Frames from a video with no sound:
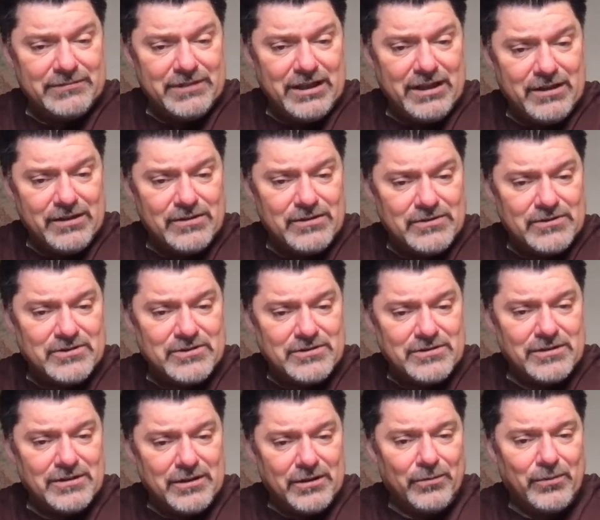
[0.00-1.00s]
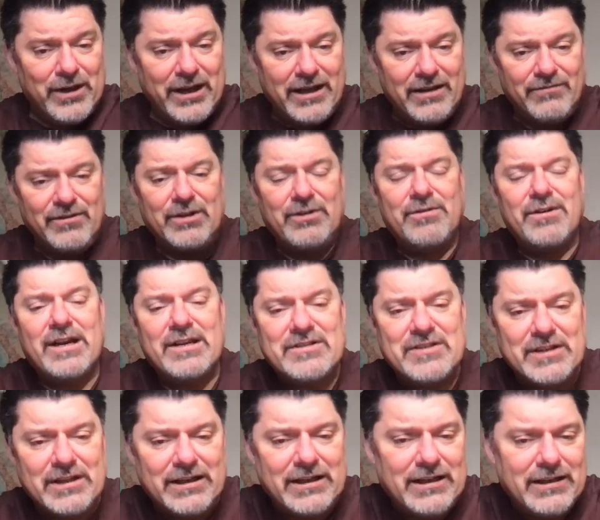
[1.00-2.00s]
Here's a way of
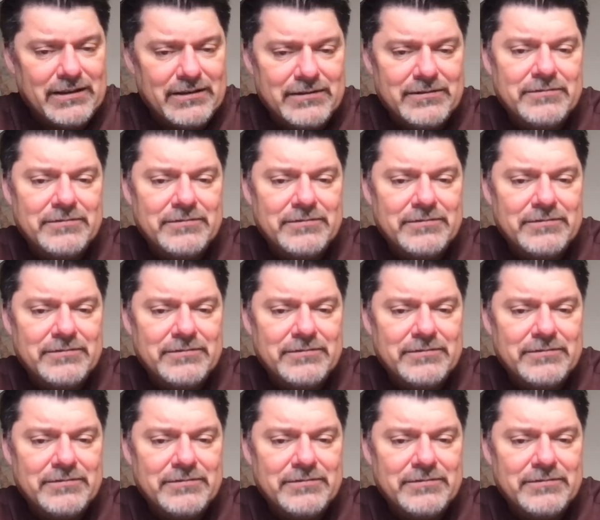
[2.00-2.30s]
addressing it.